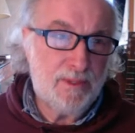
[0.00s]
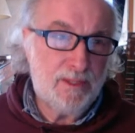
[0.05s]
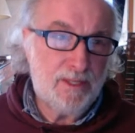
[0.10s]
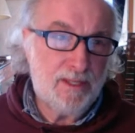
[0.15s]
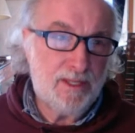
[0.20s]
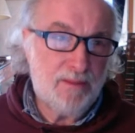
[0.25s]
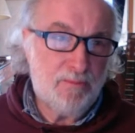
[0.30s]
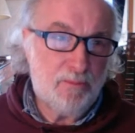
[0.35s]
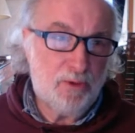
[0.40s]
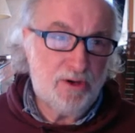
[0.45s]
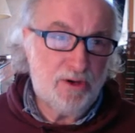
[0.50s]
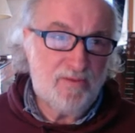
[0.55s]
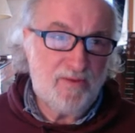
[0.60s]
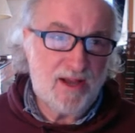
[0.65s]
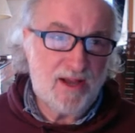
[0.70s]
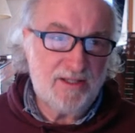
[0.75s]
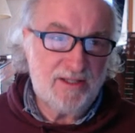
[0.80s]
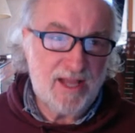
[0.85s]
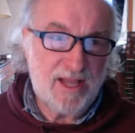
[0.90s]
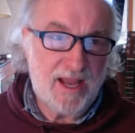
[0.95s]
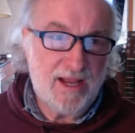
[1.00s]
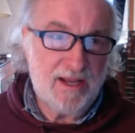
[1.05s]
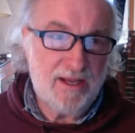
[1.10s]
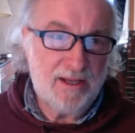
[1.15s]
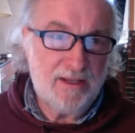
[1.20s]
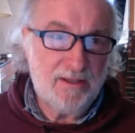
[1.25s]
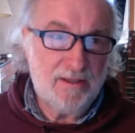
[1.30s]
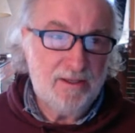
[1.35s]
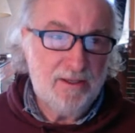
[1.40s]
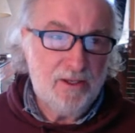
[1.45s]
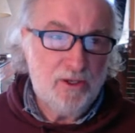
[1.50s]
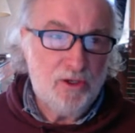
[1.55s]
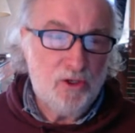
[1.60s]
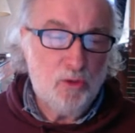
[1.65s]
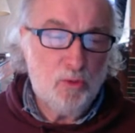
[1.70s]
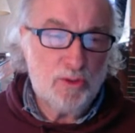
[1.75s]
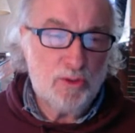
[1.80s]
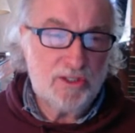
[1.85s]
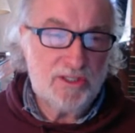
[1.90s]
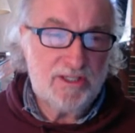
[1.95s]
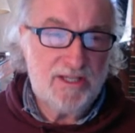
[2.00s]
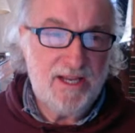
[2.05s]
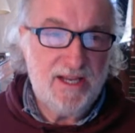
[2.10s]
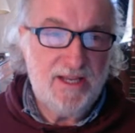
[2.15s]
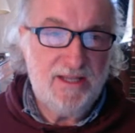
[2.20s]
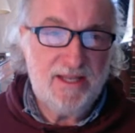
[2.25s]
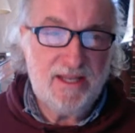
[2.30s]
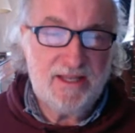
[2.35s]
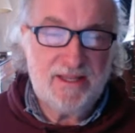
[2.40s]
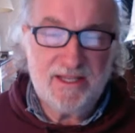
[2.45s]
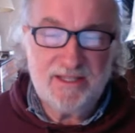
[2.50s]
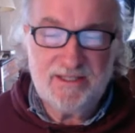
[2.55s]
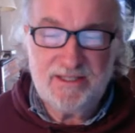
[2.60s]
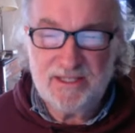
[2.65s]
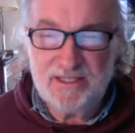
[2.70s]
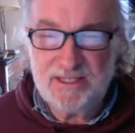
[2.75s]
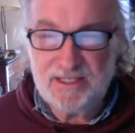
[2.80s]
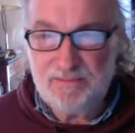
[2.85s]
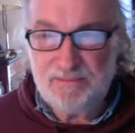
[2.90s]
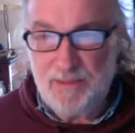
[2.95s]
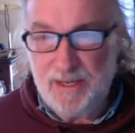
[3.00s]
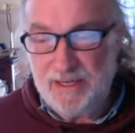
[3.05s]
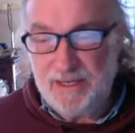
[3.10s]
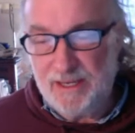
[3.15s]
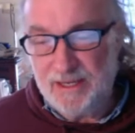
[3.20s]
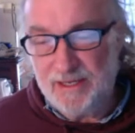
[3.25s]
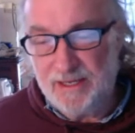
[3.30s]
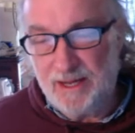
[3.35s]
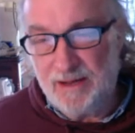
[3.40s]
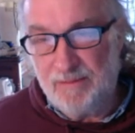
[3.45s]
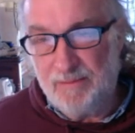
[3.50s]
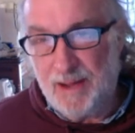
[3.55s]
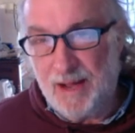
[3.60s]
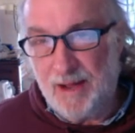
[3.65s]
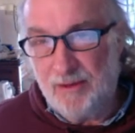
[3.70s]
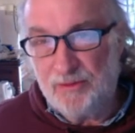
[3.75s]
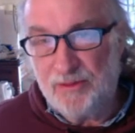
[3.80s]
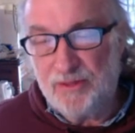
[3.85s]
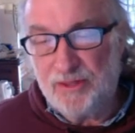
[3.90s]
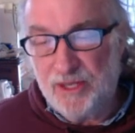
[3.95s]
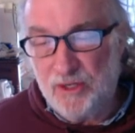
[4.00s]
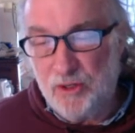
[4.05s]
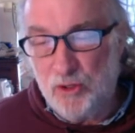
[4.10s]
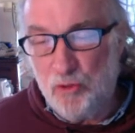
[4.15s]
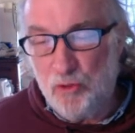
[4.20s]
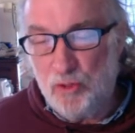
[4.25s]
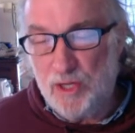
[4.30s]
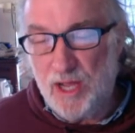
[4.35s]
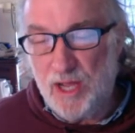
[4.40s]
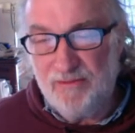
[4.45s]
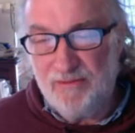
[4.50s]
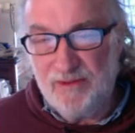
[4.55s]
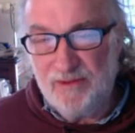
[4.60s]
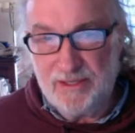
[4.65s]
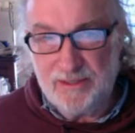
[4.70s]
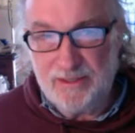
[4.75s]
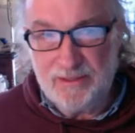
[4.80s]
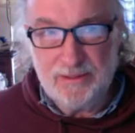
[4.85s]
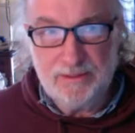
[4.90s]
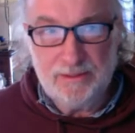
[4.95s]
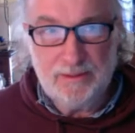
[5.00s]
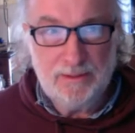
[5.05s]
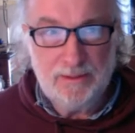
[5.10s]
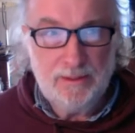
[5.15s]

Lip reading: in the book of Isaiah, you will see that this is speaking about the new covenant.